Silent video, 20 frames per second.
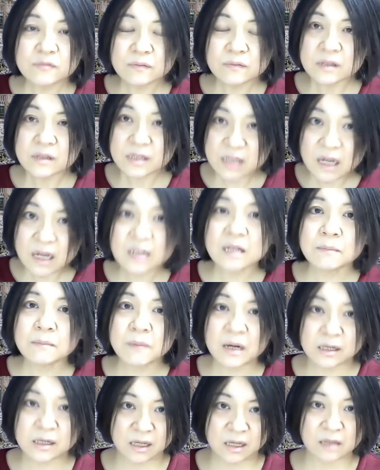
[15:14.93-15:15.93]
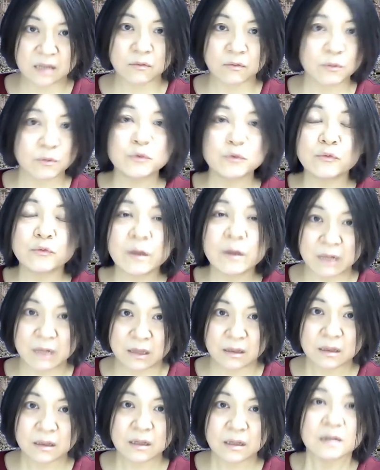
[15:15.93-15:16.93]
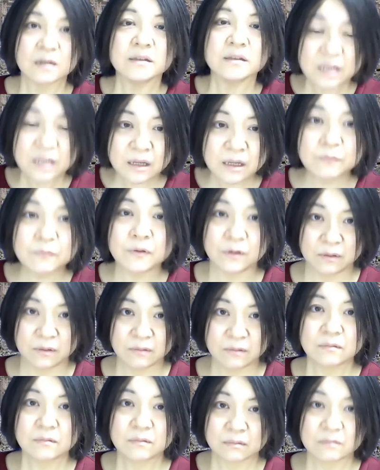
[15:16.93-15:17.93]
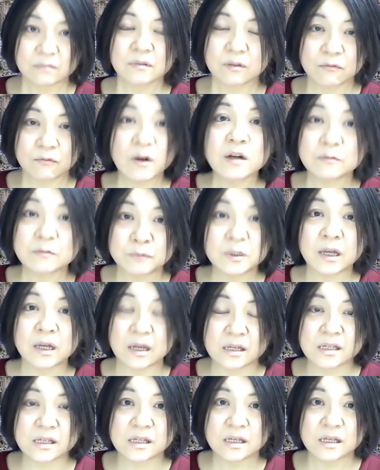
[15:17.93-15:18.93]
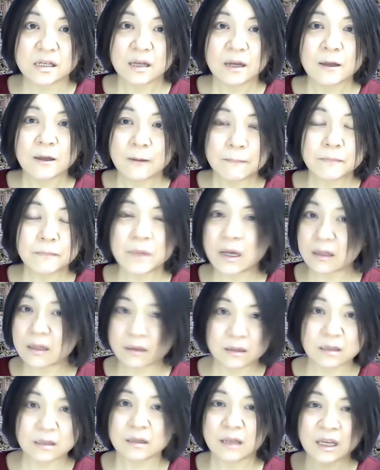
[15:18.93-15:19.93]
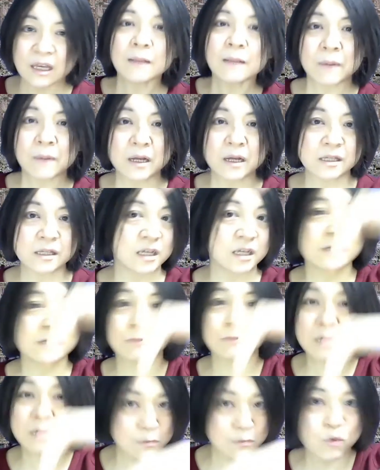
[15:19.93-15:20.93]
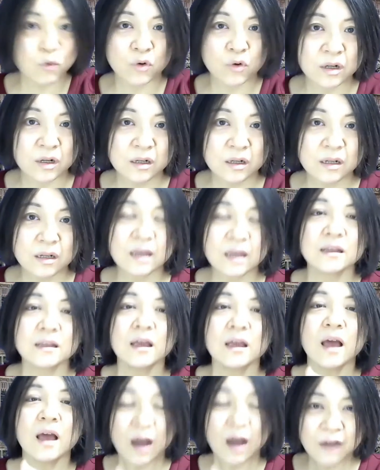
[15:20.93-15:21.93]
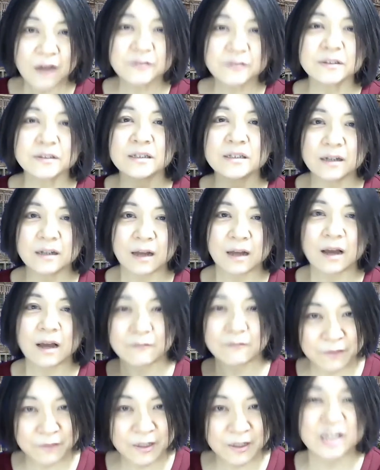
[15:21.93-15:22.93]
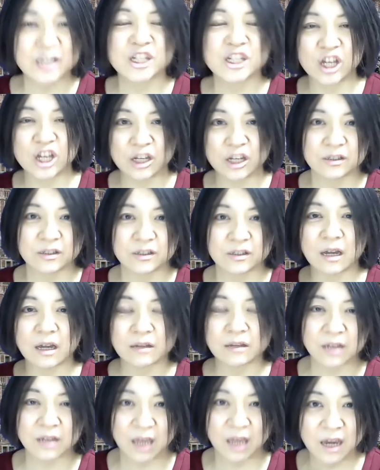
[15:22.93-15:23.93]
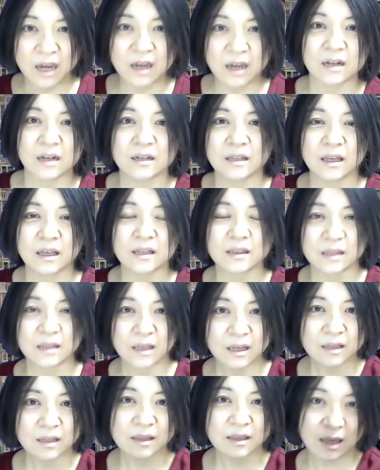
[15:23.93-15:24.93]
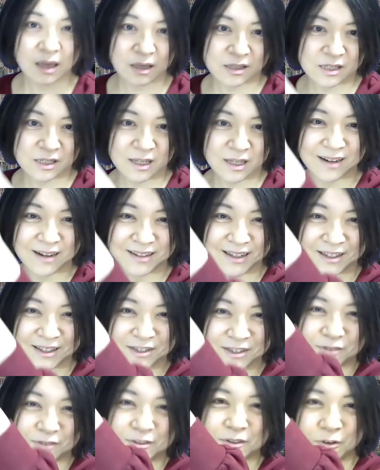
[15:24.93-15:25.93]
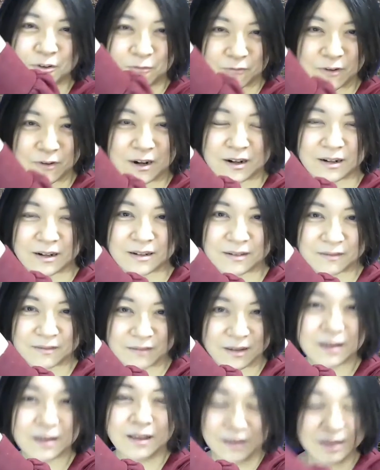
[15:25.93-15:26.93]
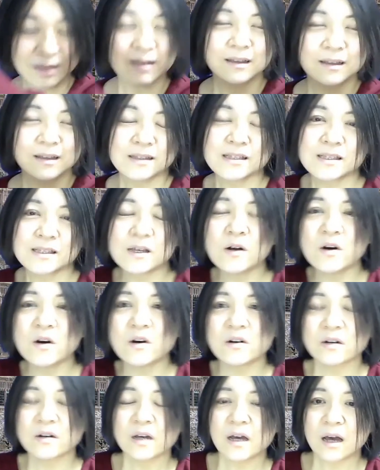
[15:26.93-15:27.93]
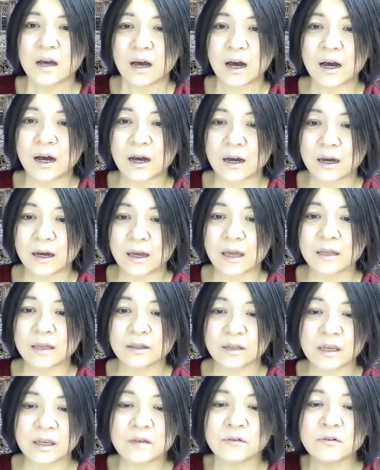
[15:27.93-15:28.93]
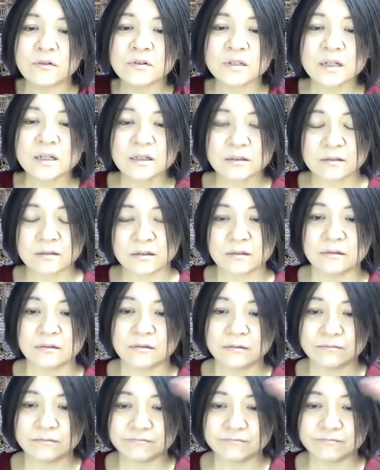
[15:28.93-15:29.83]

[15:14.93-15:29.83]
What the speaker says: 30% of women leave workplace. And in the past, it's much more. And after finishing child care, then they started to work. So, and in order to